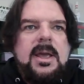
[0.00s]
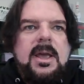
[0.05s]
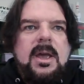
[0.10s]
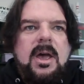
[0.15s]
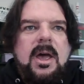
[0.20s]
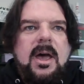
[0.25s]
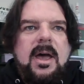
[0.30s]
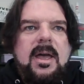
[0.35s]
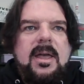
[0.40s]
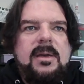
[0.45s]

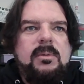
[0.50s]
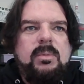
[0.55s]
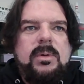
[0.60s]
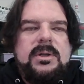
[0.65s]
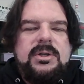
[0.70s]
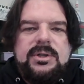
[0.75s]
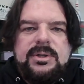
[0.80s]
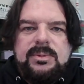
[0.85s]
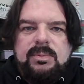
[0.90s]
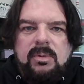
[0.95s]
Uh, we
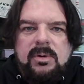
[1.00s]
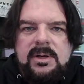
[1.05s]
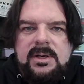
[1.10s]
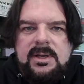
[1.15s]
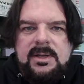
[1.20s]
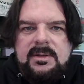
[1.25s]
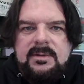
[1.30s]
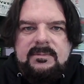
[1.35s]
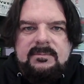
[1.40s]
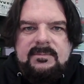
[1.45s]
just want
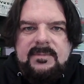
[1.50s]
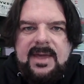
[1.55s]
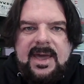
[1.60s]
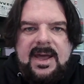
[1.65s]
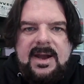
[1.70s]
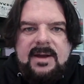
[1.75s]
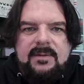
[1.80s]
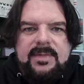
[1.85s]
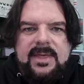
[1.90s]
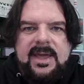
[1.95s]
it
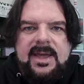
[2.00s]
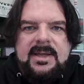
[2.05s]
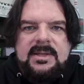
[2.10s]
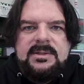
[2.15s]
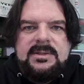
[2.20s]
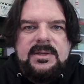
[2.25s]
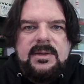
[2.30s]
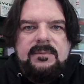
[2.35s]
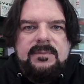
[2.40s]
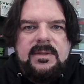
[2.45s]
out of the
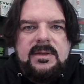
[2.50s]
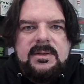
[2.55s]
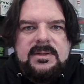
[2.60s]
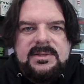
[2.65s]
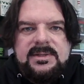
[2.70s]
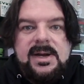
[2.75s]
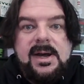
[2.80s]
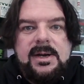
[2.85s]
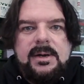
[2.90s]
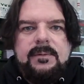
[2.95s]
hands of the
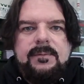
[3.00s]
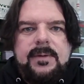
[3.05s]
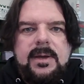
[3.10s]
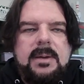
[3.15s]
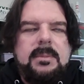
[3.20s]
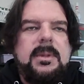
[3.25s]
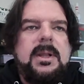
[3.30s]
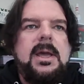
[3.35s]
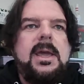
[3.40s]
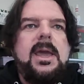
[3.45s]
Snyder
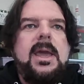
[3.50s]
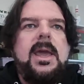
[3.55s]
family.